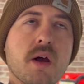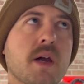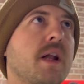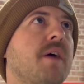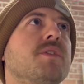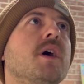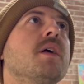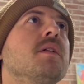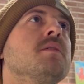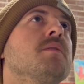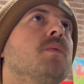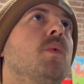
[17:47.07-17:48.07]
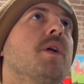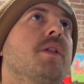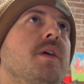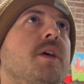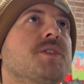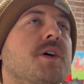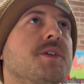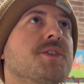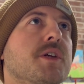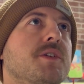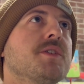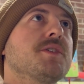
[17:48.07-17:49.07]
And I've done one of these on a
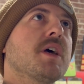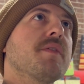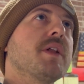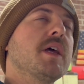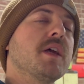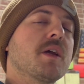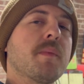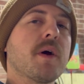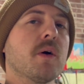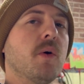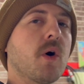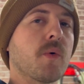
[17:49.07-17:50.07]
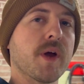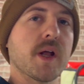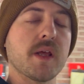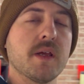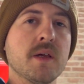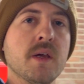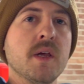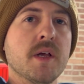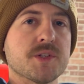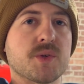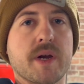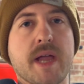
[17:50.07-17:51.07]
67.8 Camaro already,
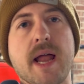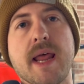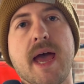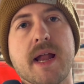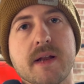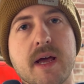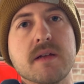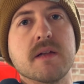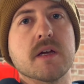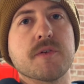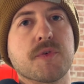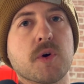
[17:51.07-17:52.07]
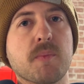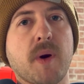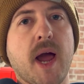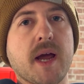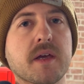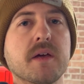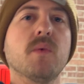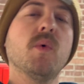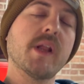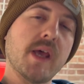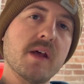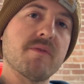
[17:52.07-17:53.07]
so I kind of had an idea for a bracket.
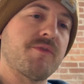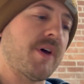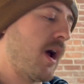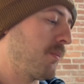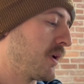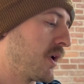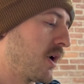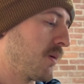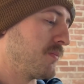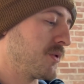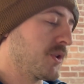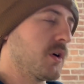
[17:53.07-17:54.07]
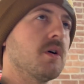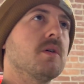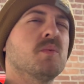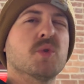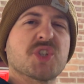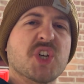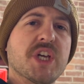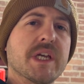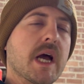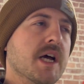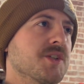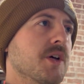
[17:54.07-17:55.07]
Went ahead and fabbed it up, so we'll show you
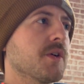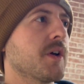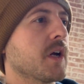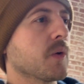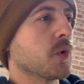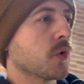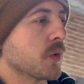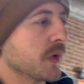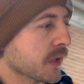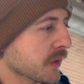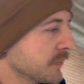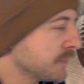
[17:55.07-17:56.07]
guys under here real quick.